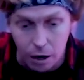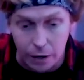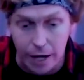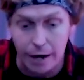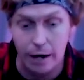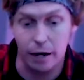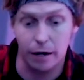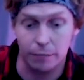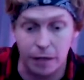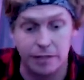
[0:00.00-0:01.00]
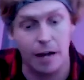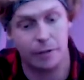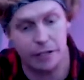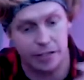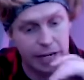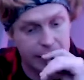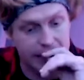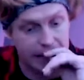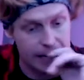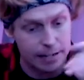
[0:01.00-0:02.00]
Okay, uh, Atopka
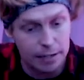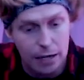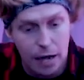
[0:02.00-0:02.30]
says, uh,